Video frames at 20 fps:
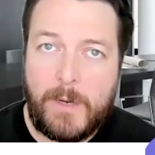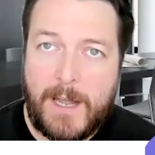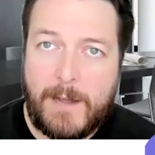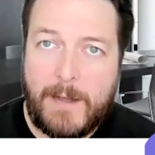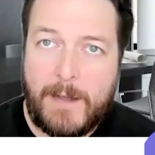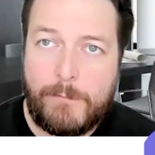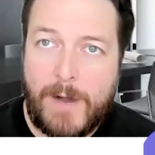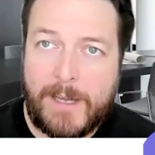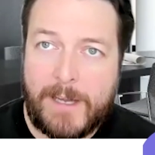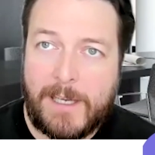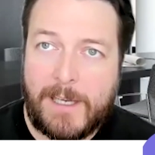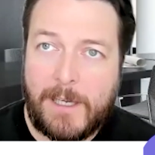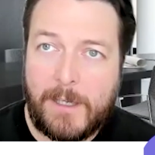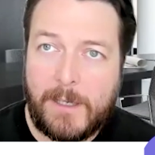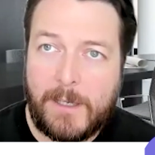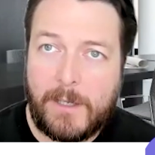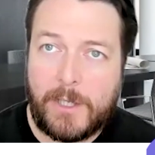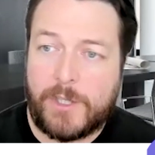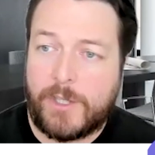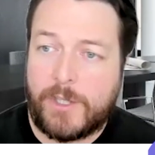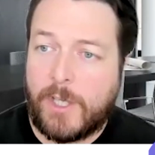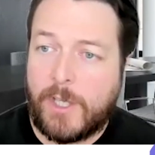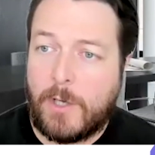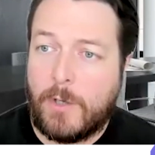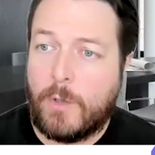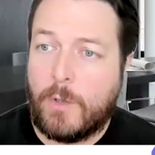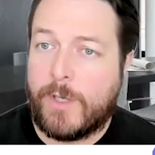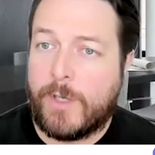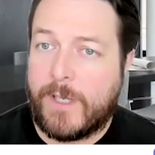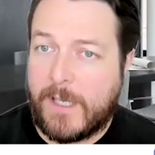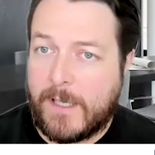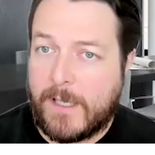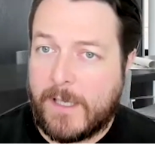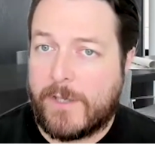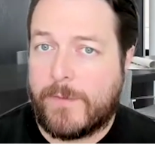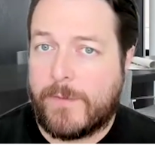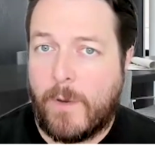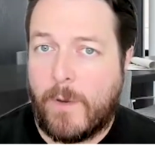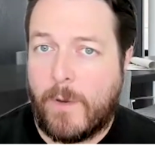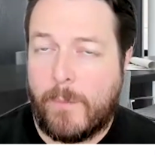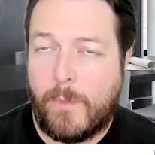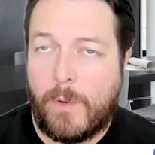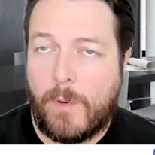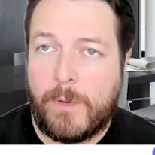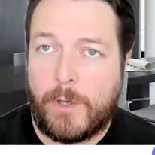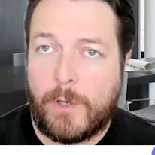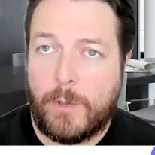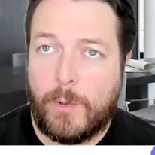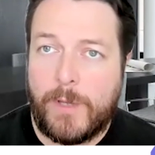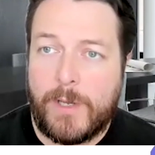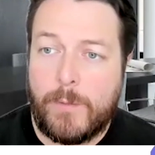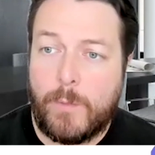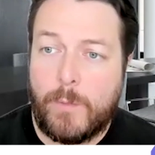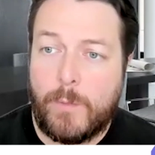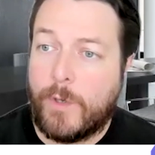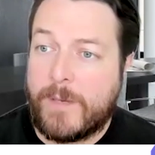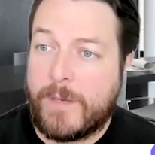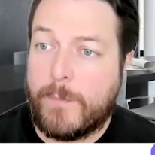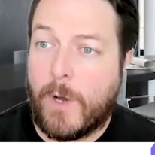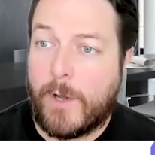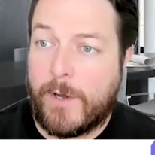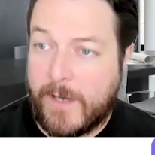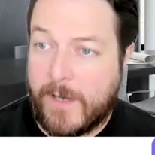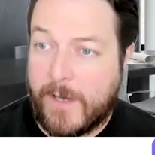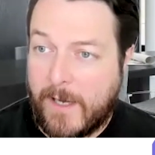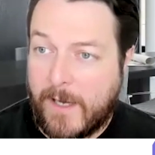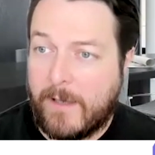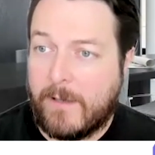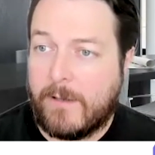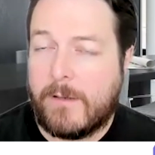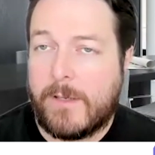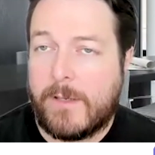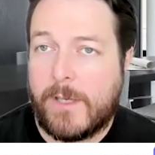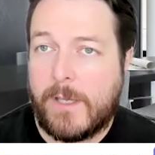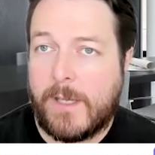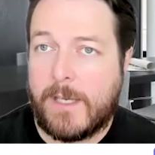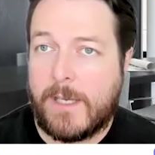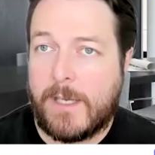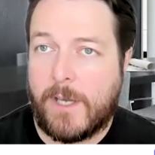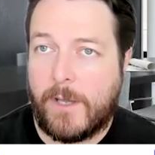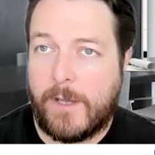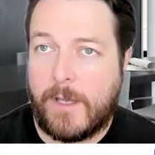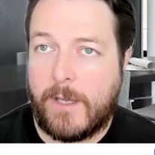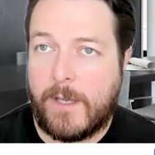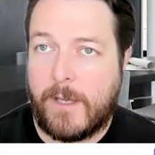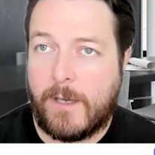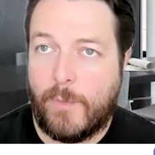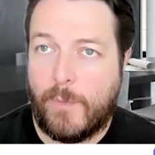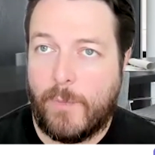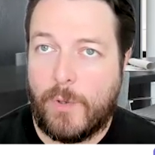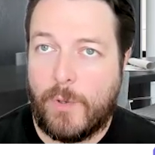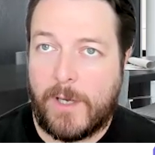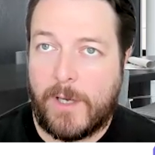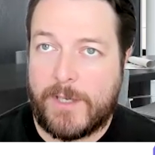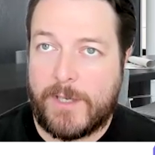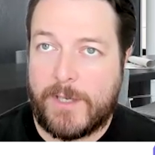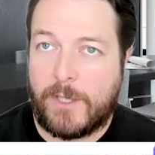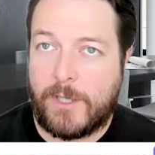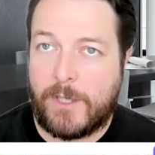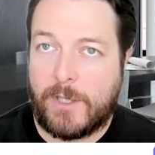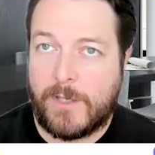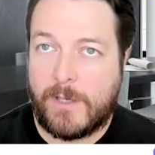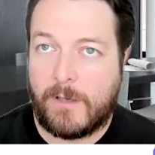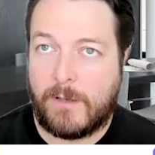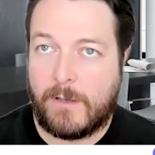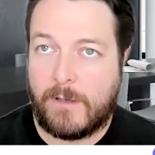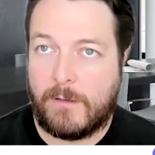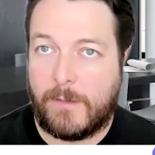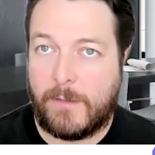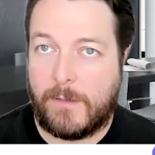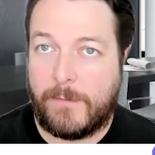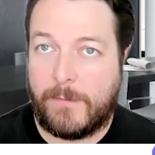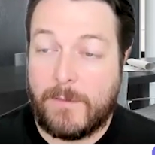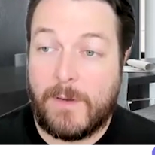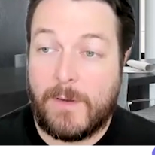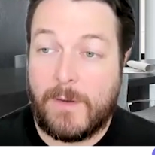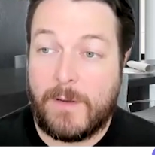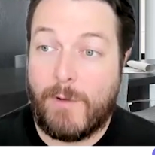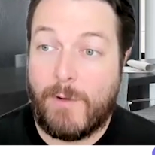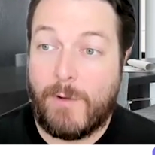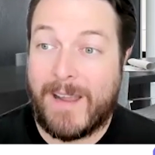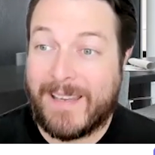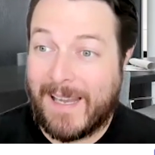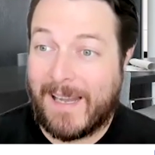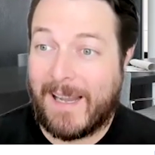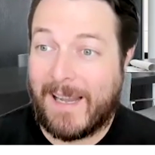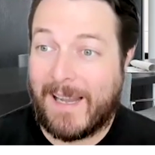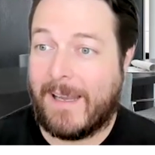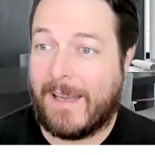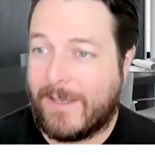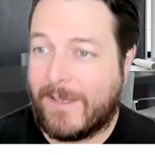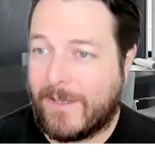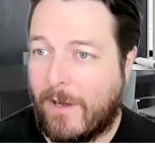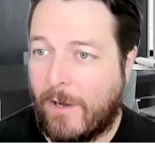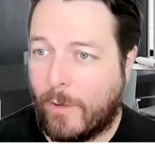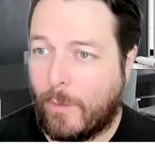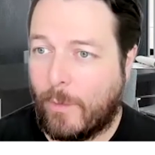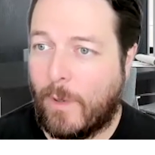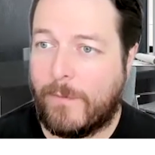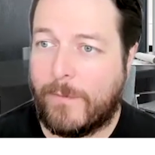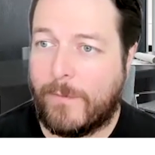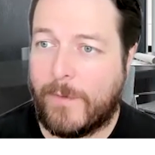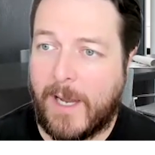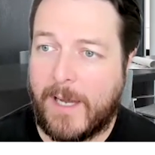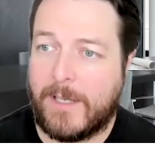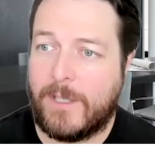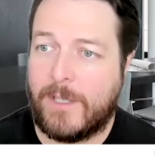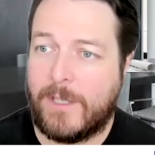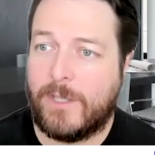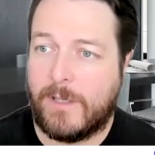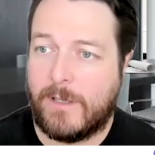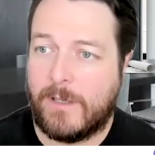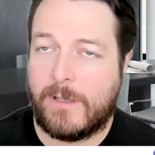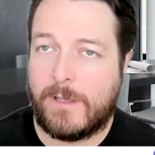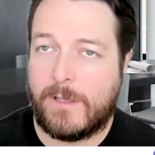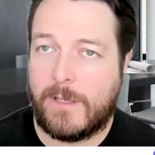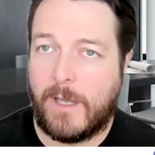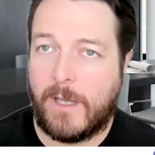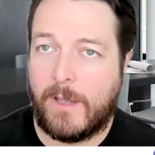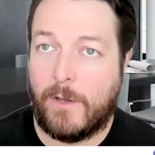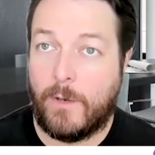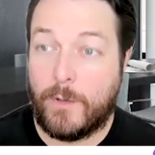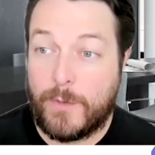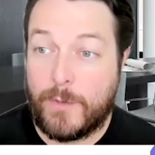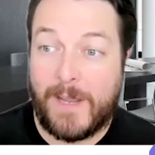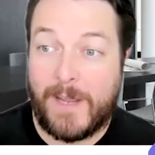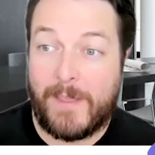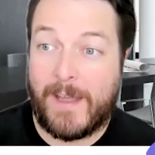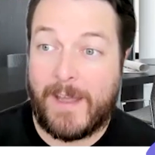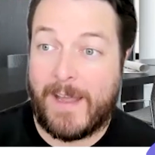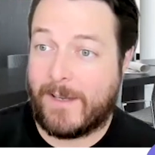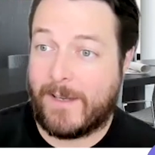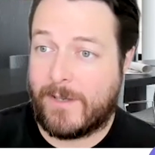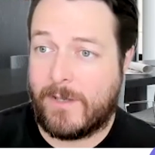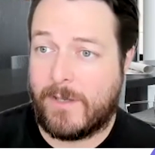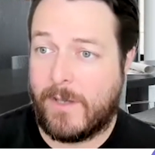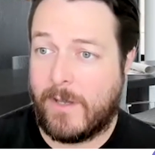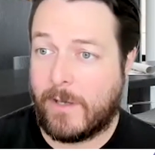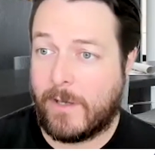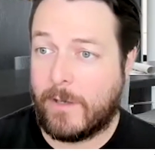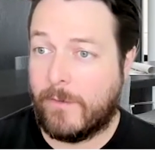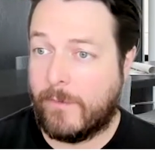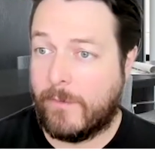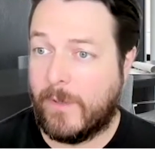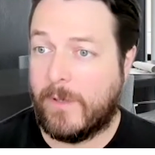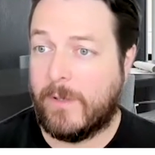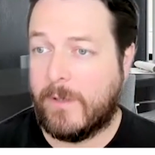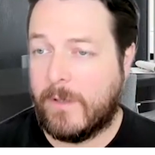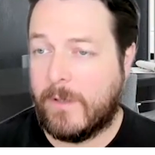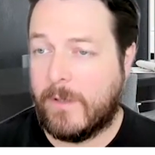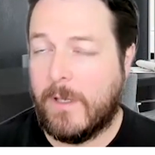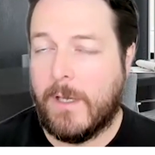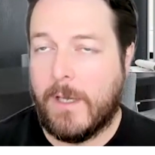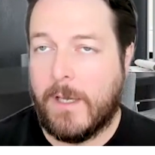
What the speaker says: We have regular external audits from what we call the awarding body. So these are the organisations that effectively regulate our qualifications, and ultimately they answer to the government.